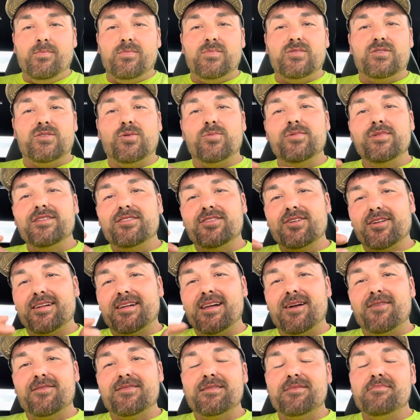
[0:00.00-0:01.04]
So we took
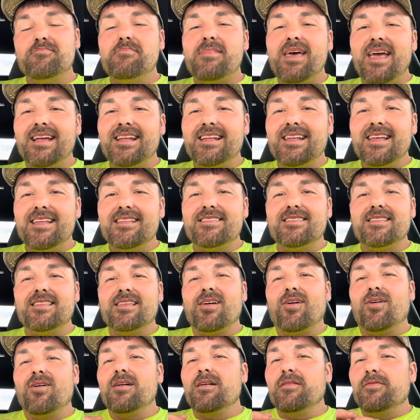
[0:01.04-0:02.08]
care of some maintenance.
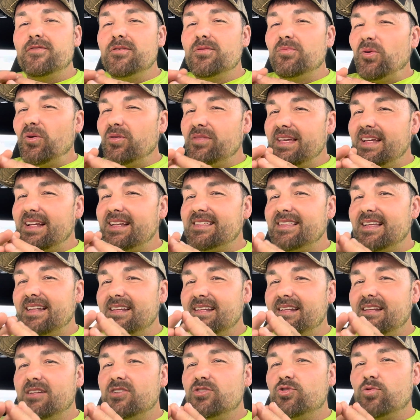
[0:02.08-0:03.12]
There are a few more things I
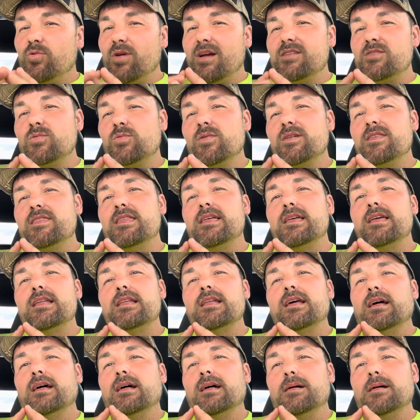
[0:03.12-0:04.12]
need to address with it.